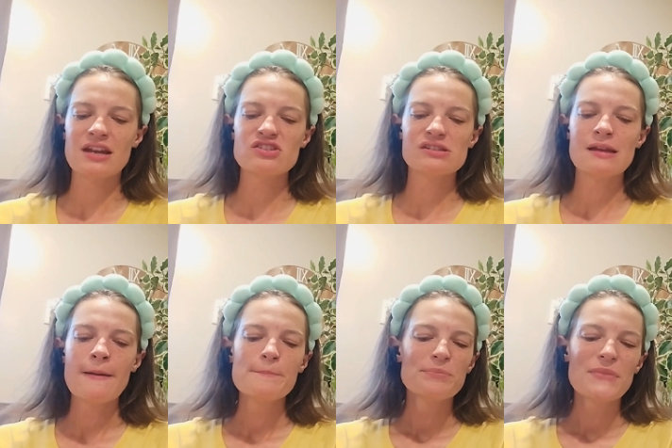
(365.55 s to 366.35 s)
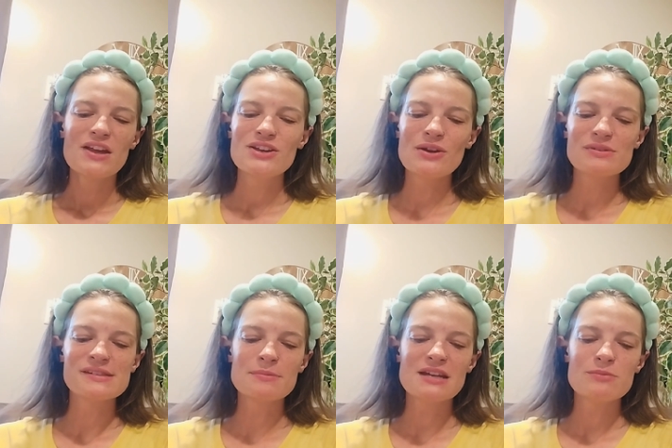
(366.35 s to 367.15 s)
I just, you know,
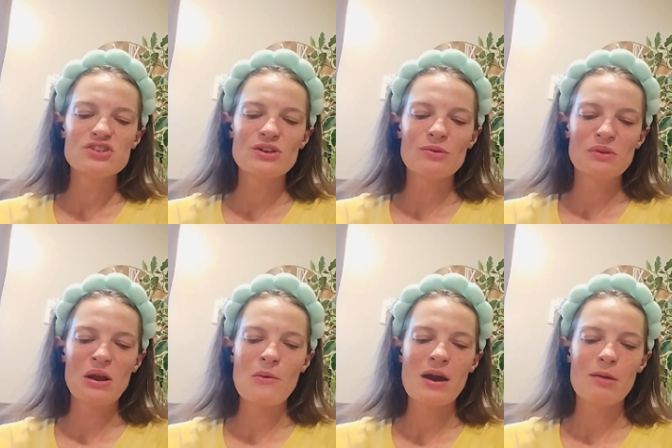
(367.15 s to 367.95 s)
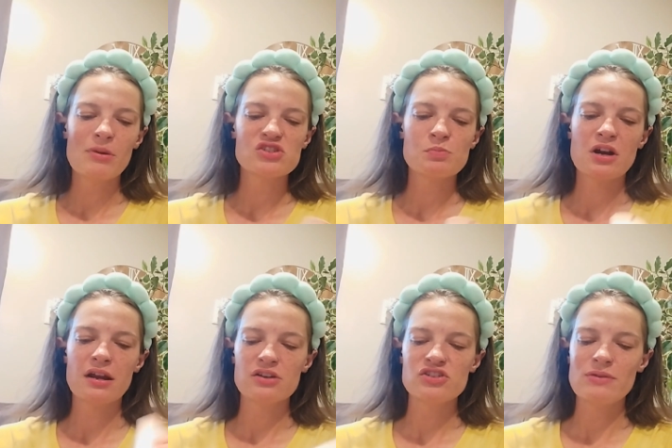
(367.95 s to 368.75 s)
sometimes you don't know how much
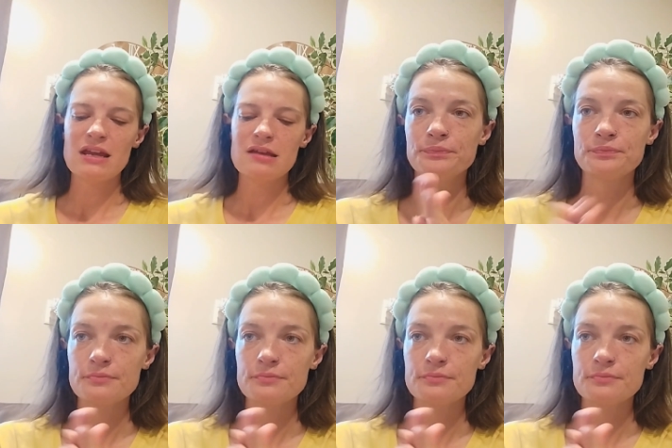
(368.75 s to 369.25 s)
product you need.